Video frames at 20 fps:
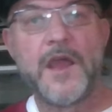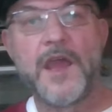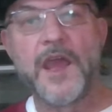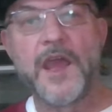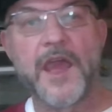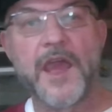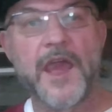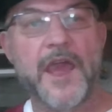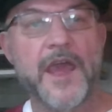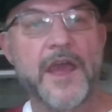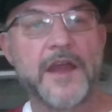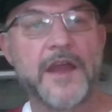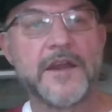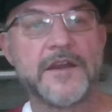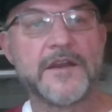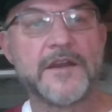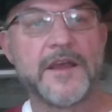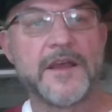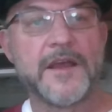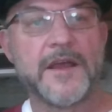
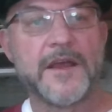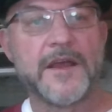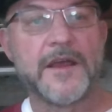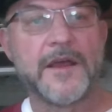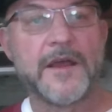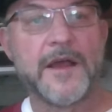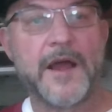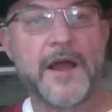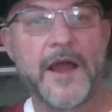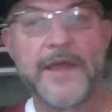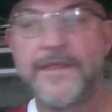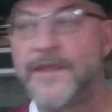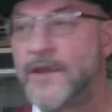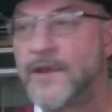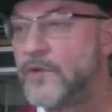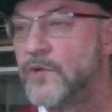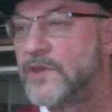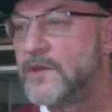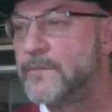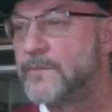And I
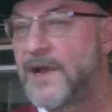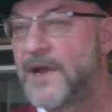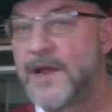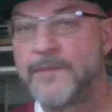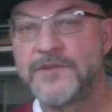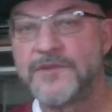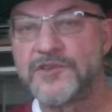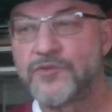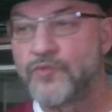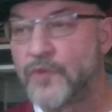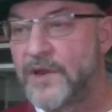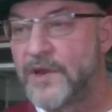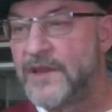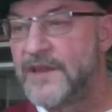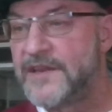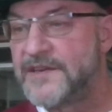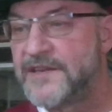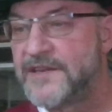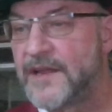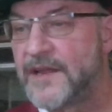think what the Bible's
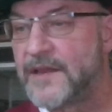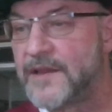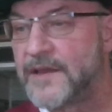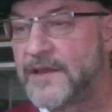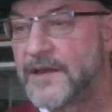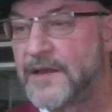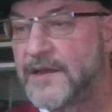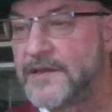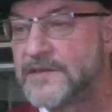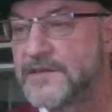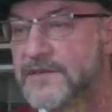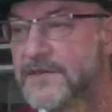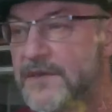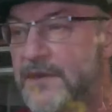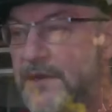really telling us